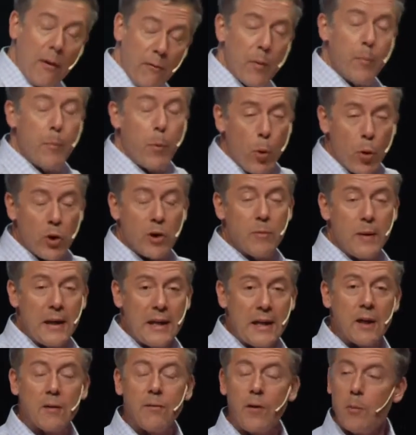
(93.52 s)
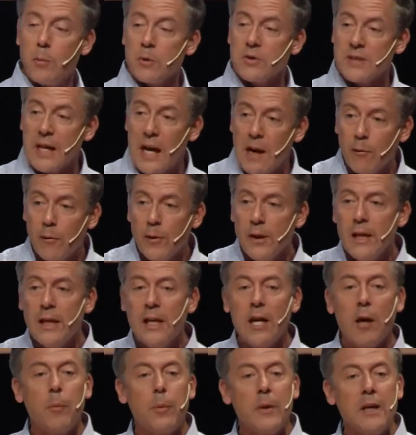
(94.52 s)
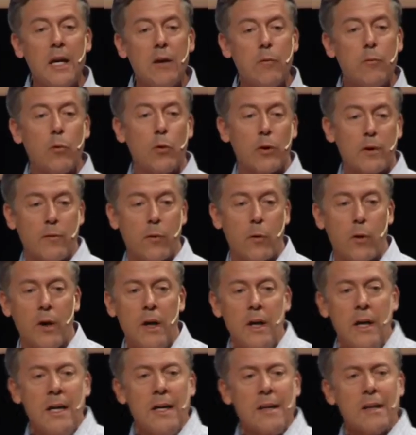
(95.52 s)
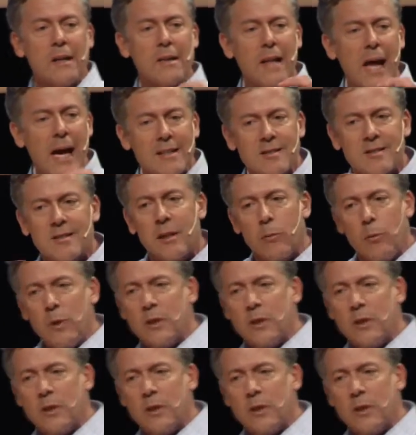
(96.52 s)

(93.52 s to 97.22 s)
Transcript: of a board meeting of almost every company I've worked for, the last thing